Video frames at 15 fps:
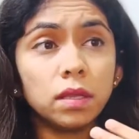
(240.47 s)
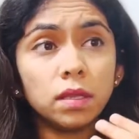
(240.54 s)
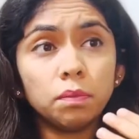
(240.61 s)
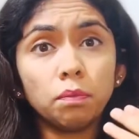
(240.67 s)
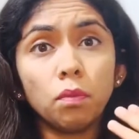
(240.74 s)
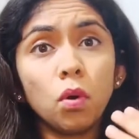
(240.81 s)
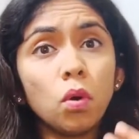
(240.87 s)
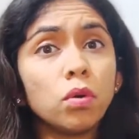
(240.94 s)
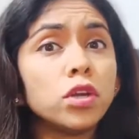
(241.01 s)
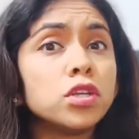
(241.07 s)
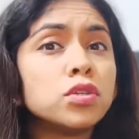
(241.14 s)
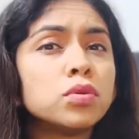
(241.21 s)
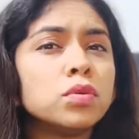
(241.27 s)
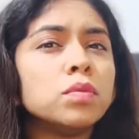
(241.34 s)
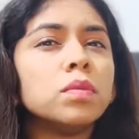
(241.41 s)
more
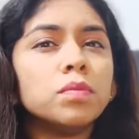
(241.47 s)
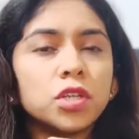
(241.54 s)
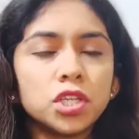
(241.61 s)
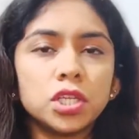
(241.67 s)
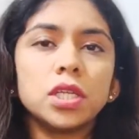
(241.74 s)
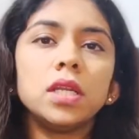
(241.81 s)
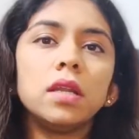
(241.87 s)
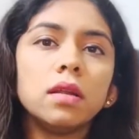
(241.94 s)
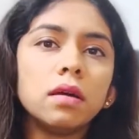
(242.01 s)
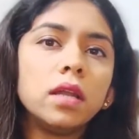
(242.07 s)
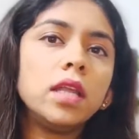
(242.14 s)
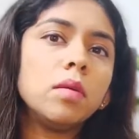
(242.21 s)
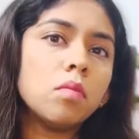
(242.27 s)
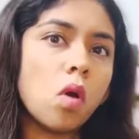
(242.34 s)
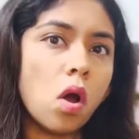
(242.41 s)
into machine
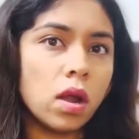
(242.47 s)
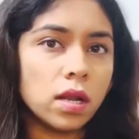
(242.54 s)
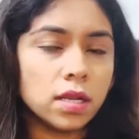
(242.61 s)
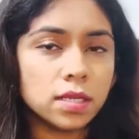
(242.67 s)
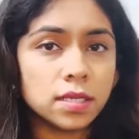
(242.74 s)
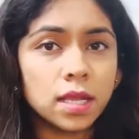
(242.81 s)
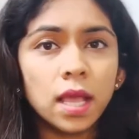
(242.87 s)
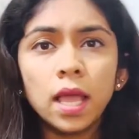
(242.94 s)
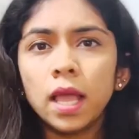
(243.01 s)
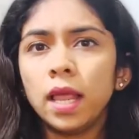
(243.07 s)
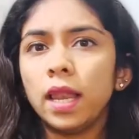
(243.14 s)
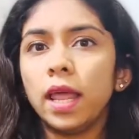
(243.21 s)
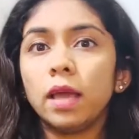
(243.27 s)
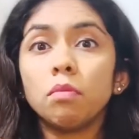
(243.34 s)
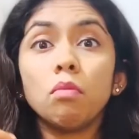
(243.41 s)
learning models,
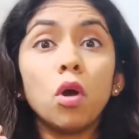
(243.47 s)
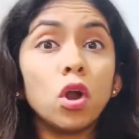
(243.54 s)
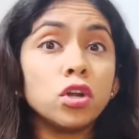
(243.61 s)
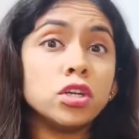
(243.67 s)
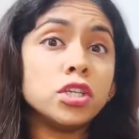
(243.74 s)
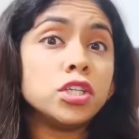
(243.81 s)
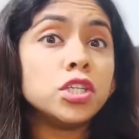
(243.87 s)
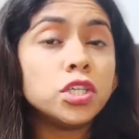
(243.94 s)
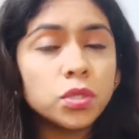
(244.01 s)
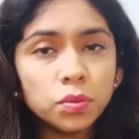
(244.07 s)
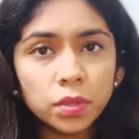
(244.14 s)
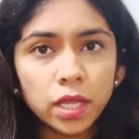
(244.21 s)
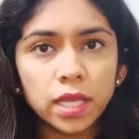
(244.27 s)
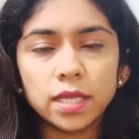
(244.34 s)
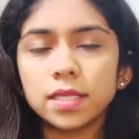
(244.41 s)
like model
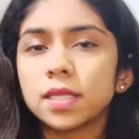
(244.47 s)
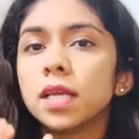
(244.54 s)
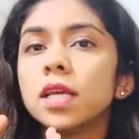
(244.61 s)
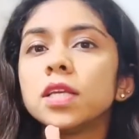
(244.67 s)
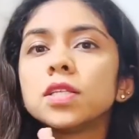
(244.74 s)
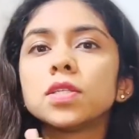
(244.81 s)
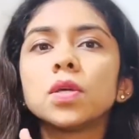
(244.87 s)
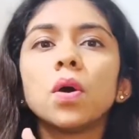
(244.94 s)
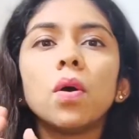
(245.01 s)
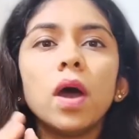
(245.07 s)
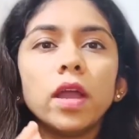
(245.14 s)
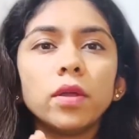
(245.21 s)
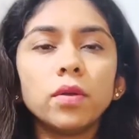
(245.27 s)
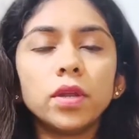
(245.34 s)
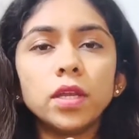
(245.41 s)
tunings.
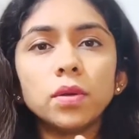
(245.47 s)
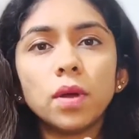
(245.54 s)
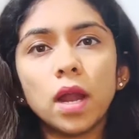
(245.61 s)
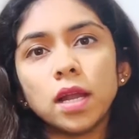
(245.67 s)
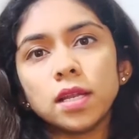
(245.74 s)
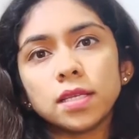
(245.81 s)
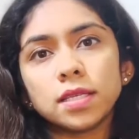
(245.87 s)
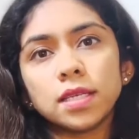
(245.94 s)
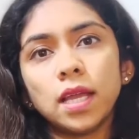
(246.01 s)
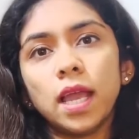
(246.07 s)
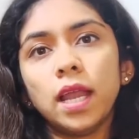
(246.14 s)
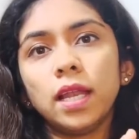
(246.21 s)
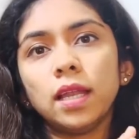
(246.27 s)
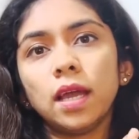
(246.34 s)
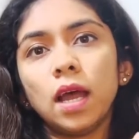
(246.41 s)
So you need to
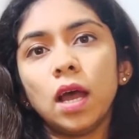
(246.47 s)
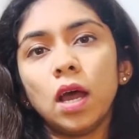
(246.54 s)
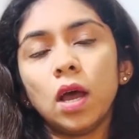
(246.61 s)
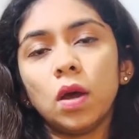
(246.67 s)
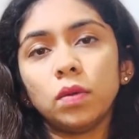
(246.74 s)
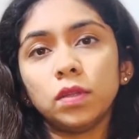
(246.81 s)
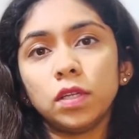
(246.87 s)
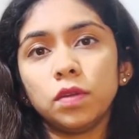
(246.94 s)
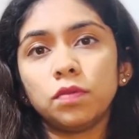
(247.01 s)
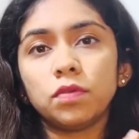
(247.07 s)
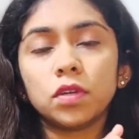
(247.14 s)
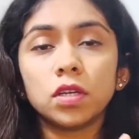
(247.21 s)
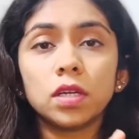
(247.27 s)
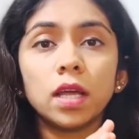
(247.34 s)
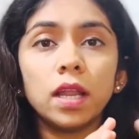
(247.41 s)
understand the
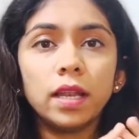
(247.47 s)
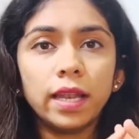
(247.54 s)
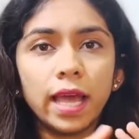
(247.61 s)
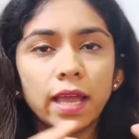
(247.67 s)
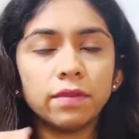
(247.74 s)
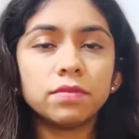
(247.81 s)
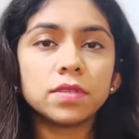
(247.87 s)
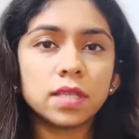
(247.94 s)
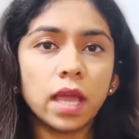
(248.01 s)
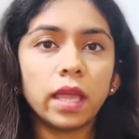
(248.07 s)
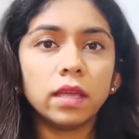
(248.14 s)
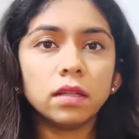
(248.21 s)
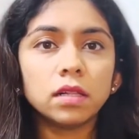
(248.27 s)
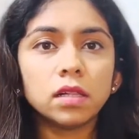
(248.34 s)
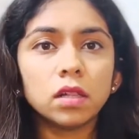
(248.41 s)
different life
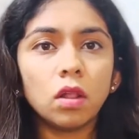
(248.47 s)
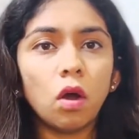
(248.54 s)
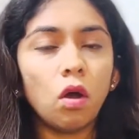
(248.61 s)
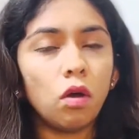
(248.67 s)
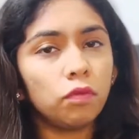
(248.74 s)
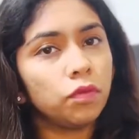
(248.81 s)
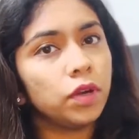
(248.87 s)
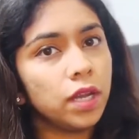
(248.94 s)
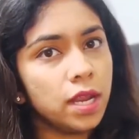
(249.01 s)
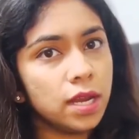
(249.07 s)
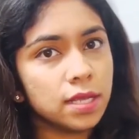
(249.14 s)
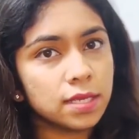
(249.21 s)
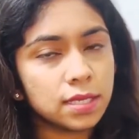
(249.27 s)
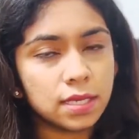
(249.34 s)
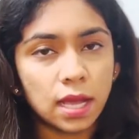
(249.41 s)
cycle of a
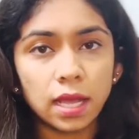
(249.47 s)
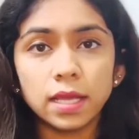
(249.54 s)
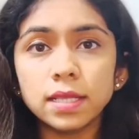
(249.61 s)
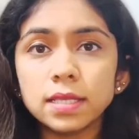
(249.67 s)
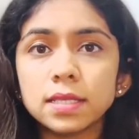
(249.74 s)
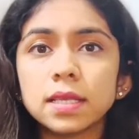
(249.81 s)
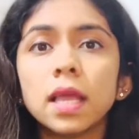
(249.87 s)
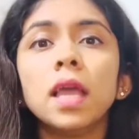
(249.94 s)
data science,